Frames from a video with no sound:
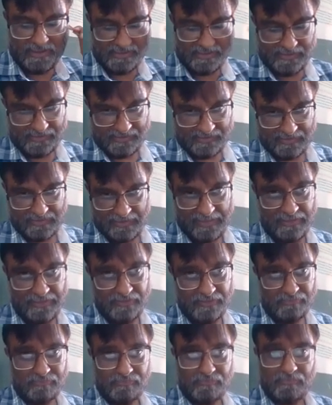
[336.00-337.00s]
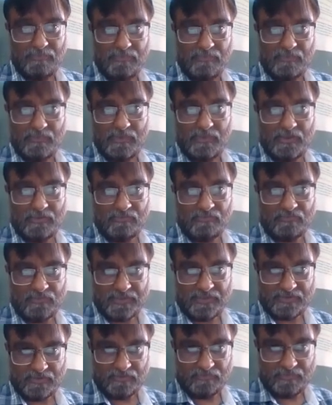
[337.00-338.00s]
in this slide.
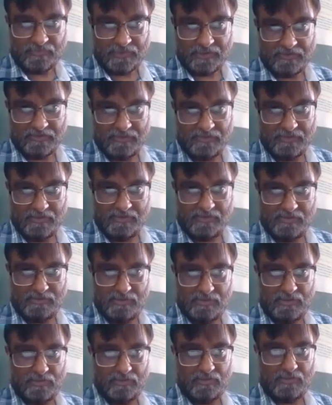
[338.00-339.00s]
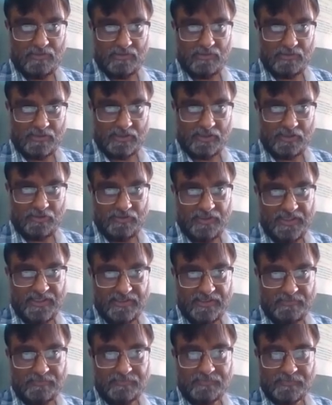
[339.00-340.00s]
First of all,
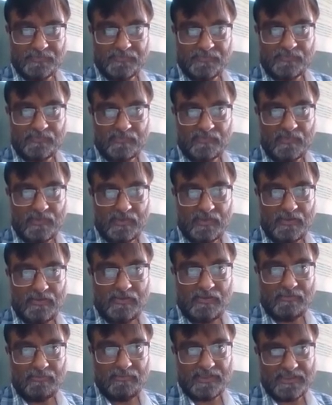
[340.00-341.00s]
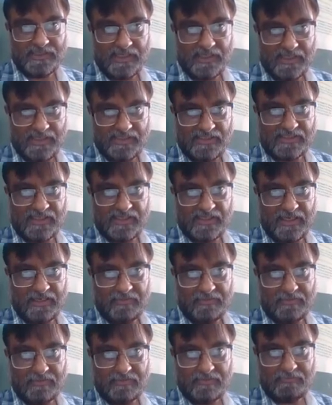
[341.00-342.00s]
quinine. Basically, it's an
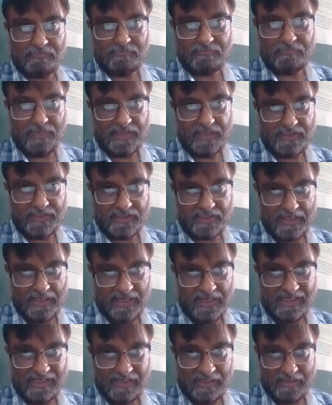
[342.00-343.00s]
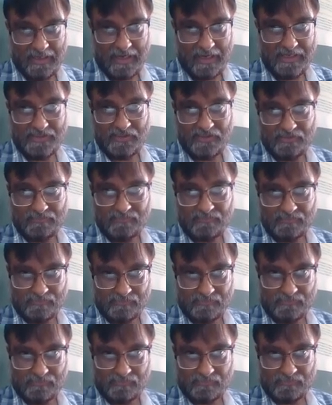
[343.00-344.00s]
bitter alkaloid,
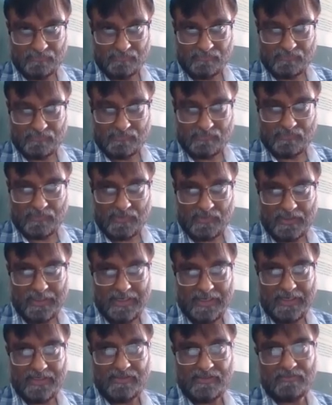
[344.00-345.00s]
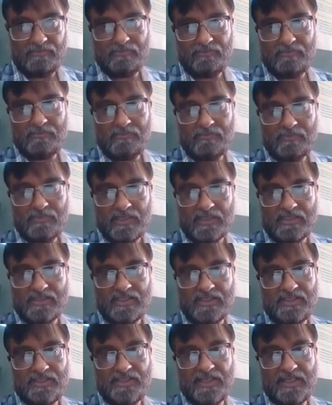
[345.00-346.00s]
and
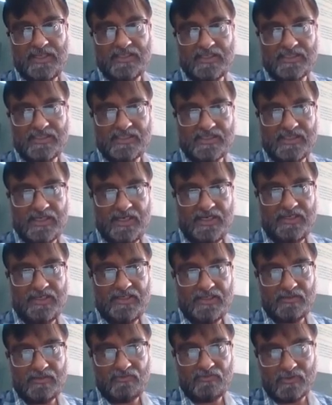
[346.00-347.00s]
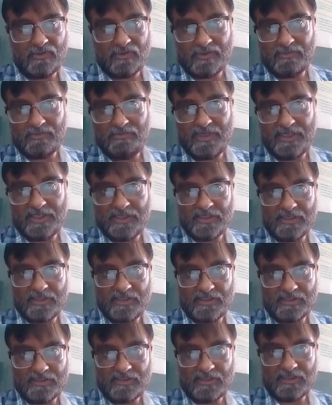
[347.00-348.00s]
considered as a standard for the Peter
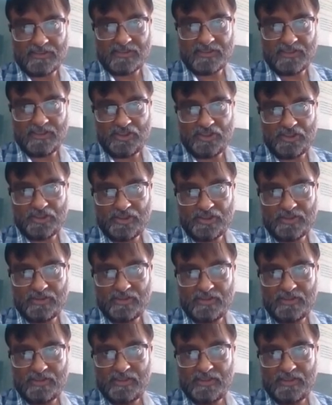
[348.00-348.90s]
test sensation.